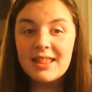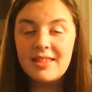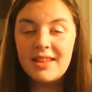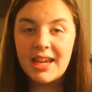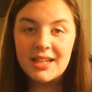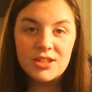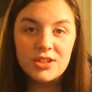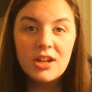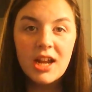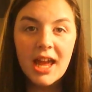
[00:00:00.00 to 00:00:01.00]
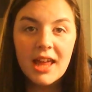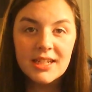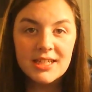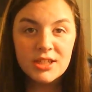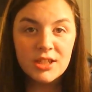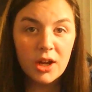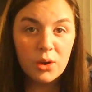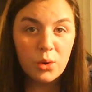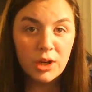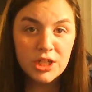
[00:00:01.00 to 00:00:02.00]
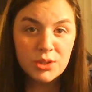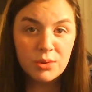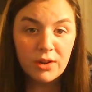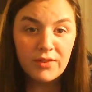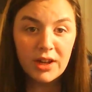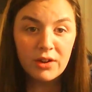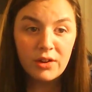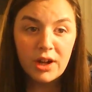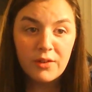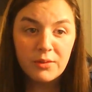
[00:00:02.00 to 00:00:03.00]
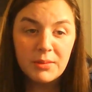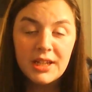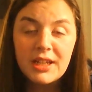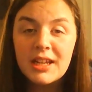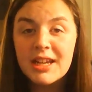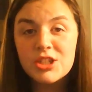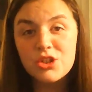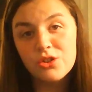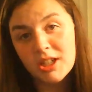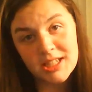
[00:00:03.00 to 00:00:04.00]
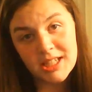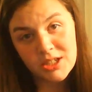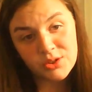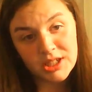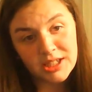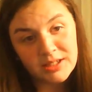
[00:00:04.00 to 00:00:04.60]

The answer, at least according to our federal government, is drug scheduling.